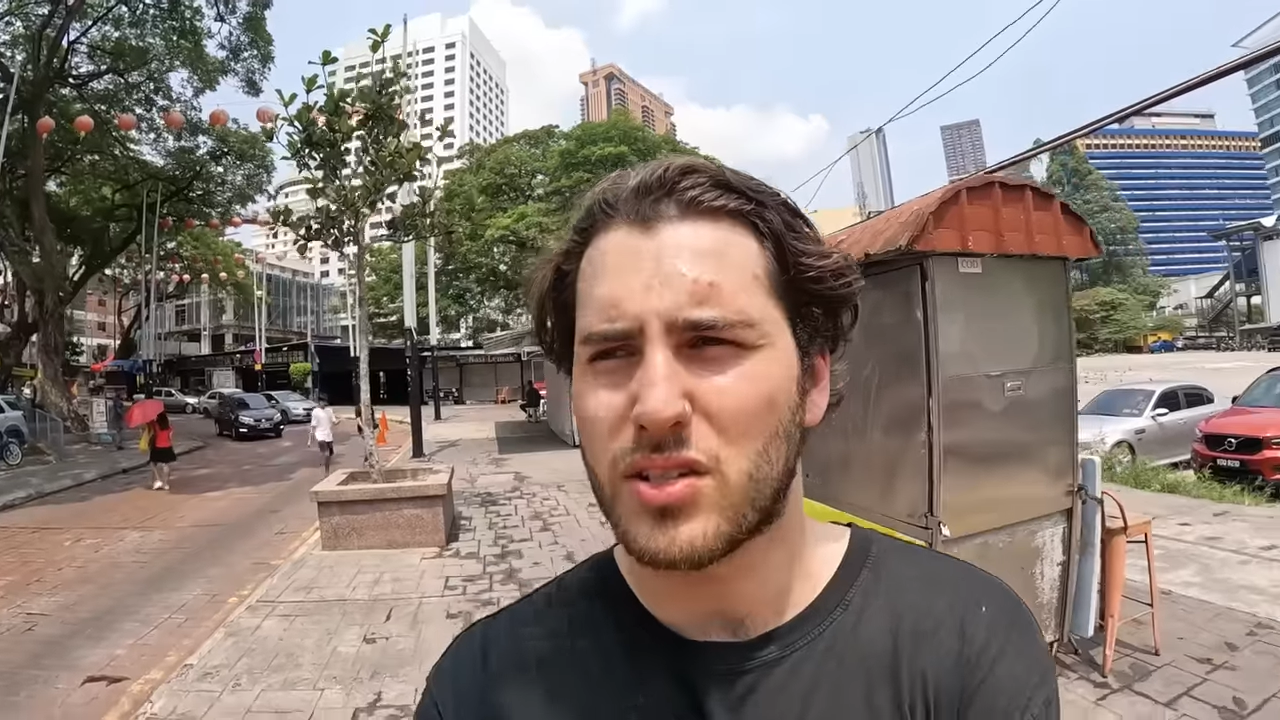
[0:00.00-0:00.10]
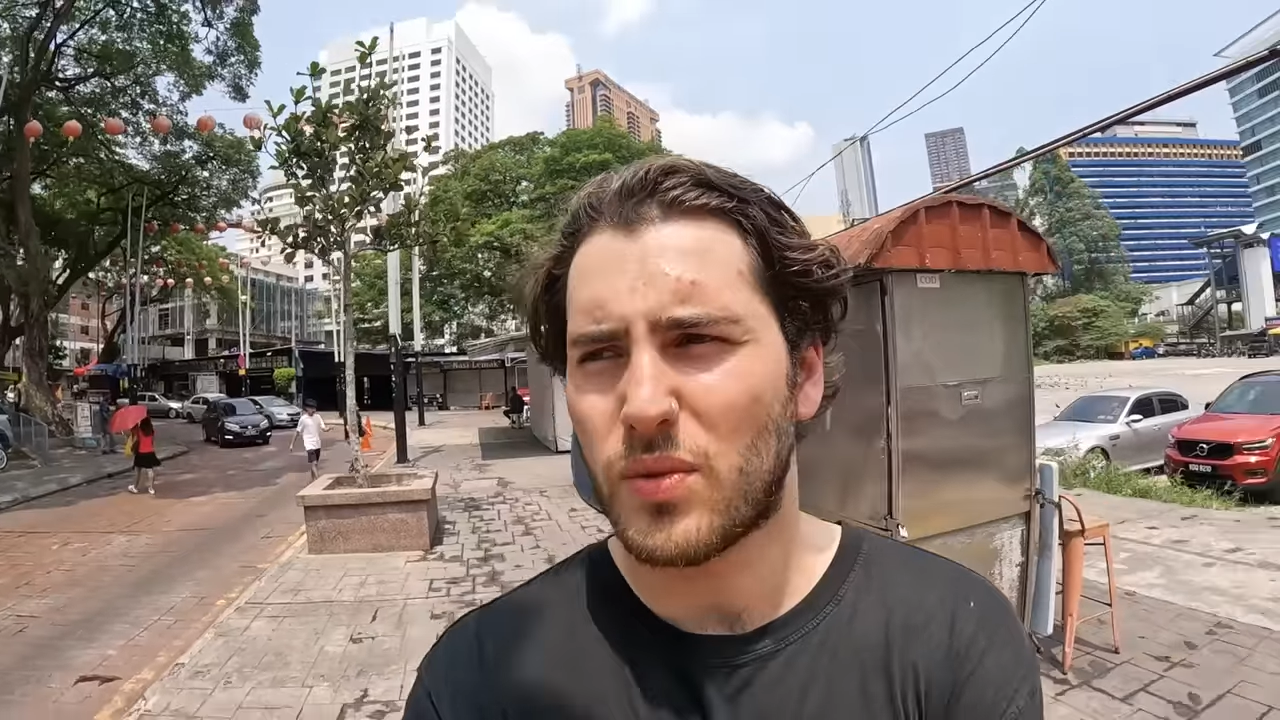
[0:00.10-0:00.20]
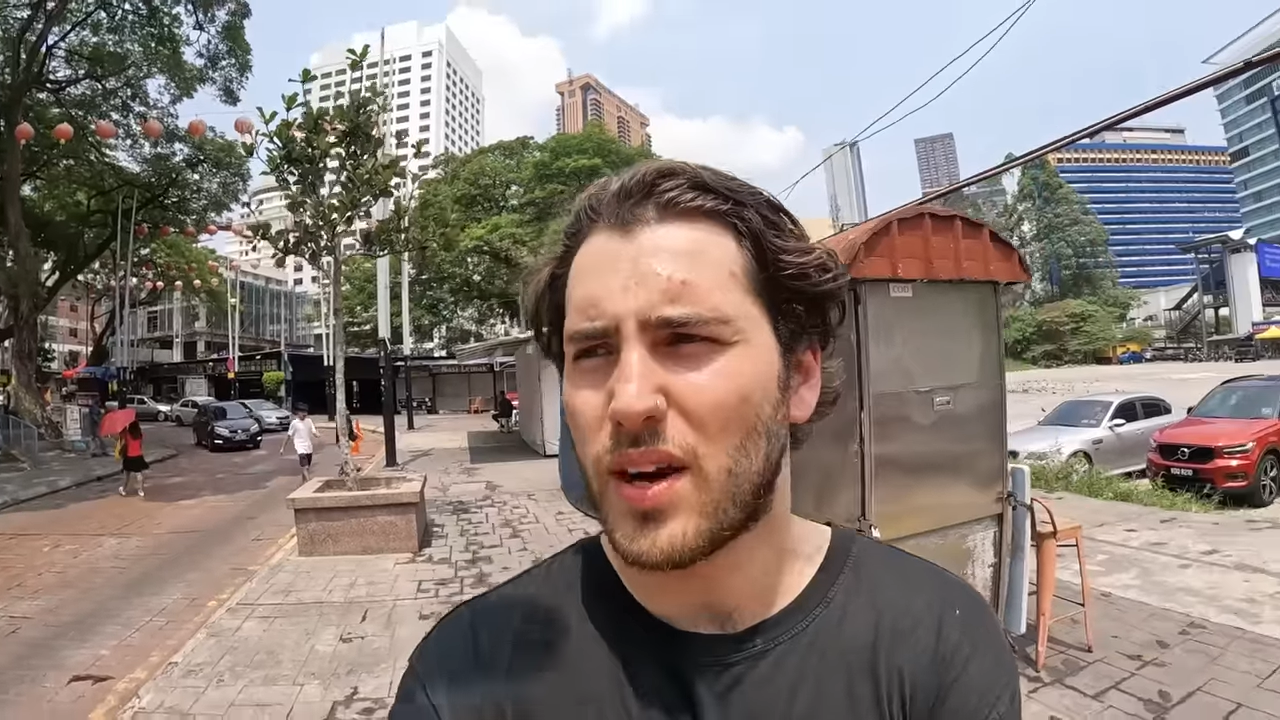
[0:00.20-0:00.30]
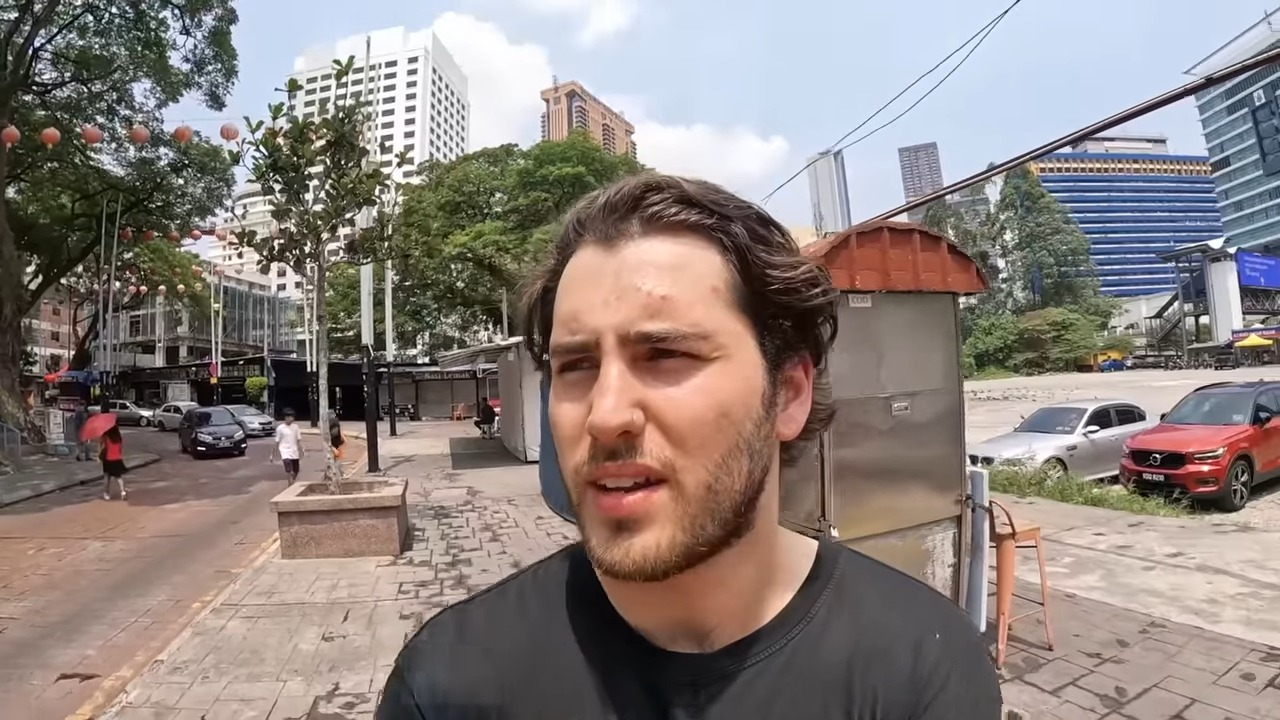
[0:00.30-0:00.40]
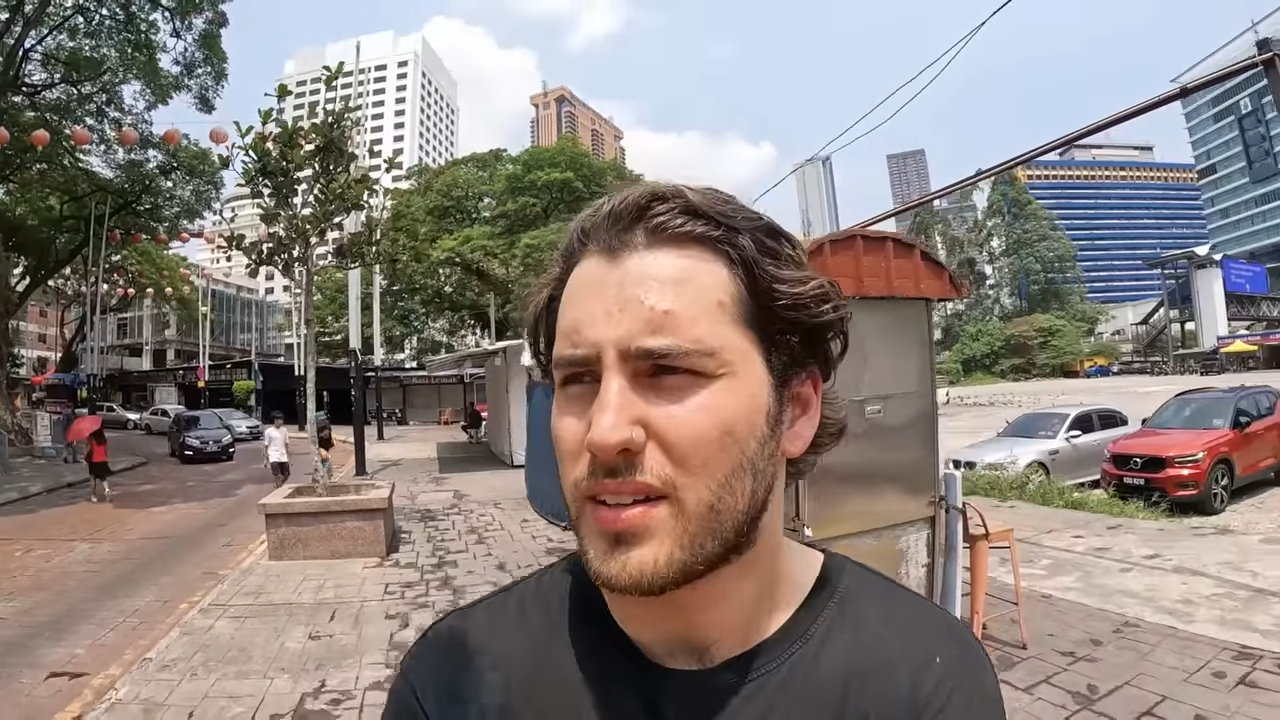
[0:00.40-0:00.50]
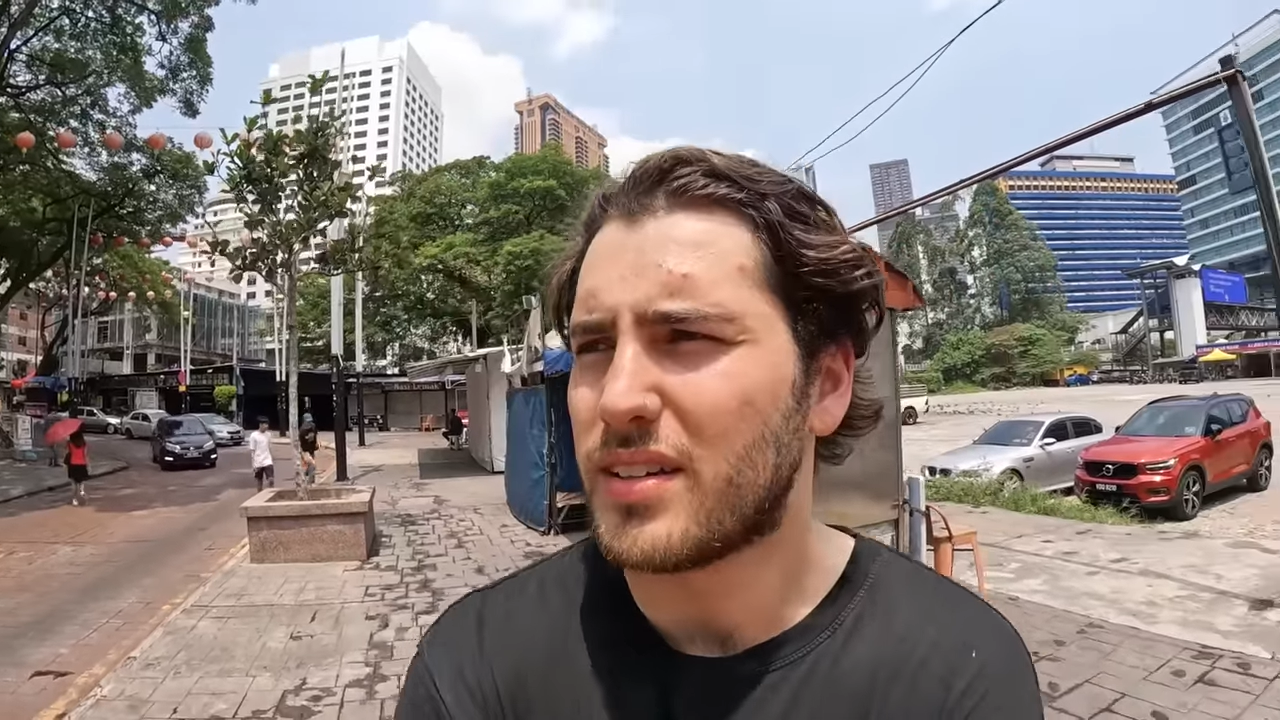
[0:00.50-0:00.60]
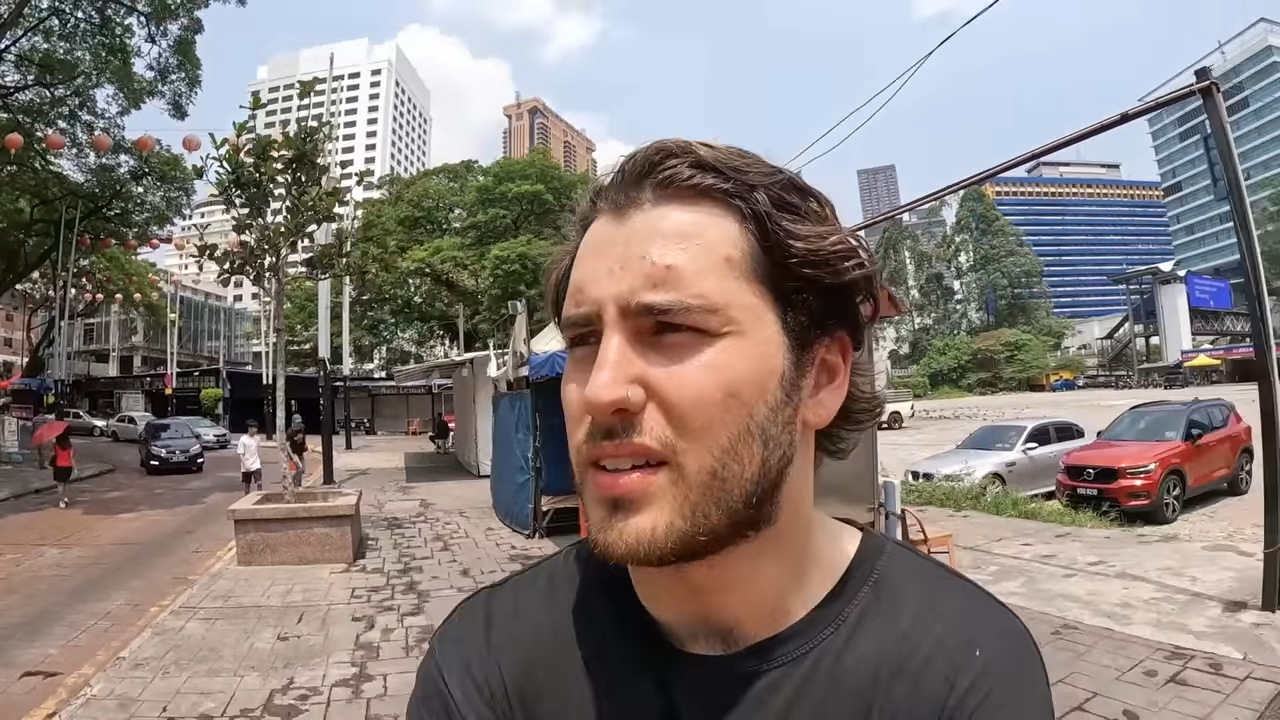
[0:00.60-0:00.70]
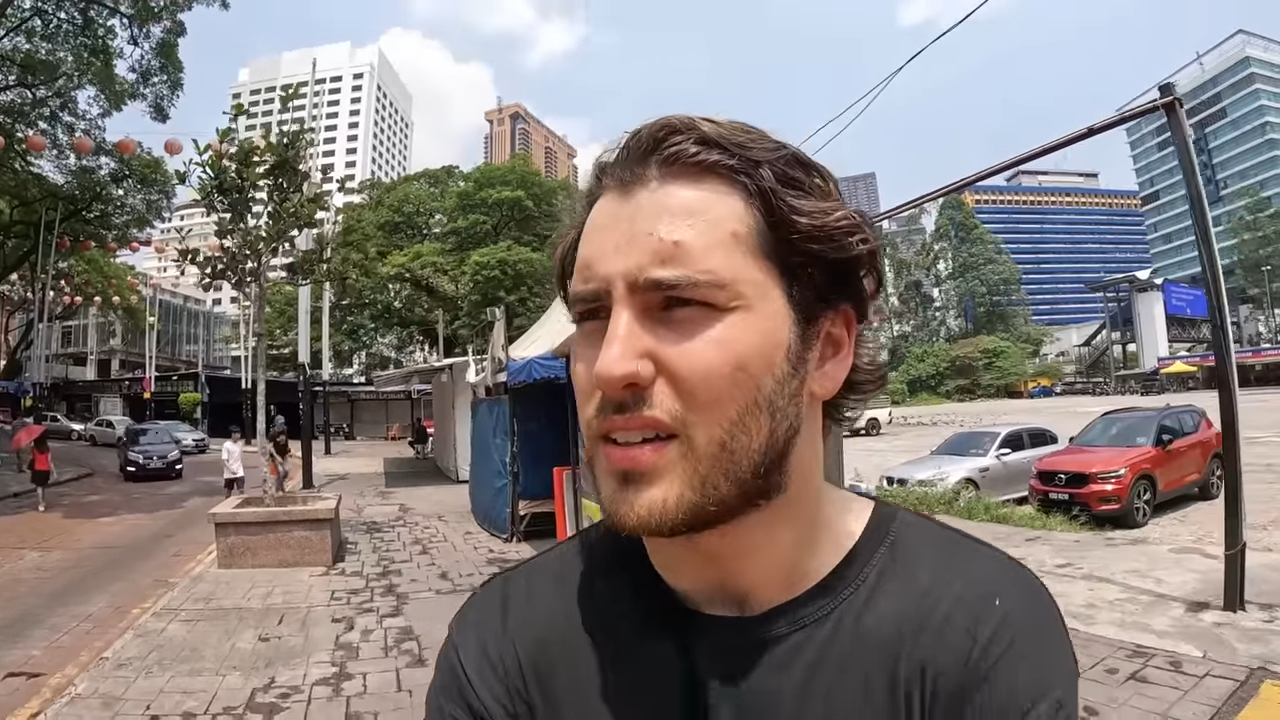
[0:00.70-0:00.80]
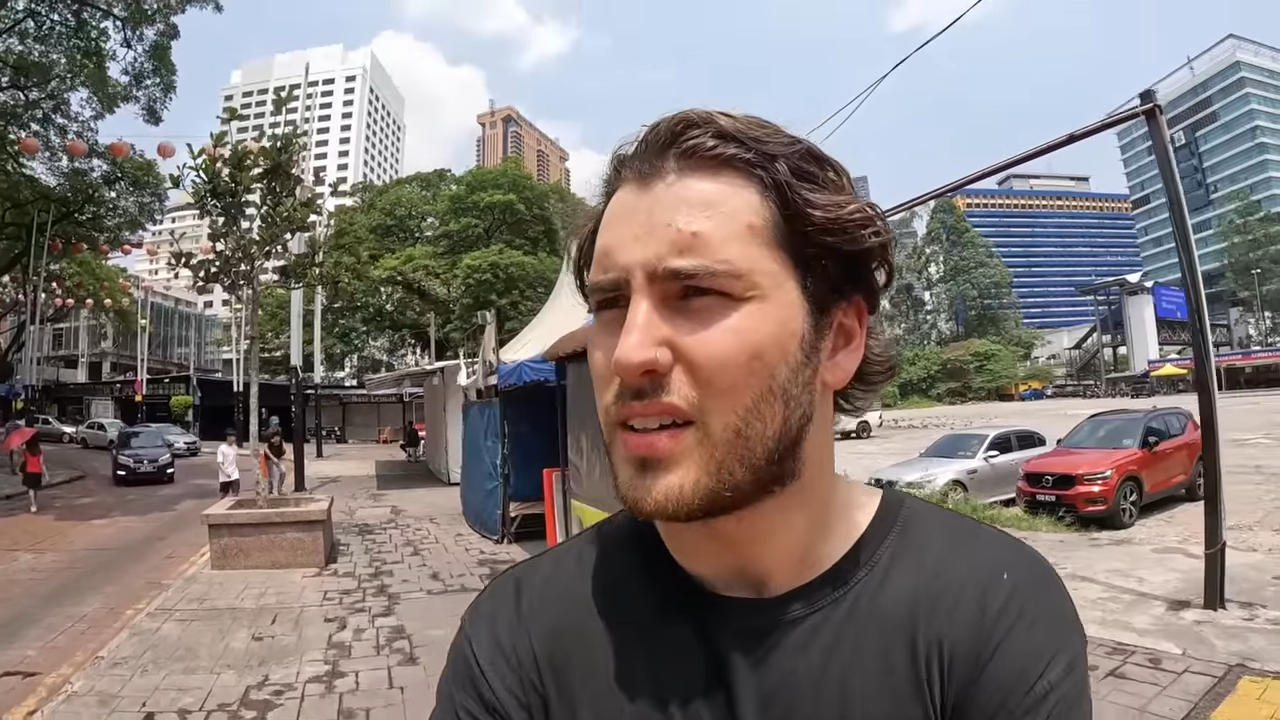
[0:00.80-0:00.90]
It's around,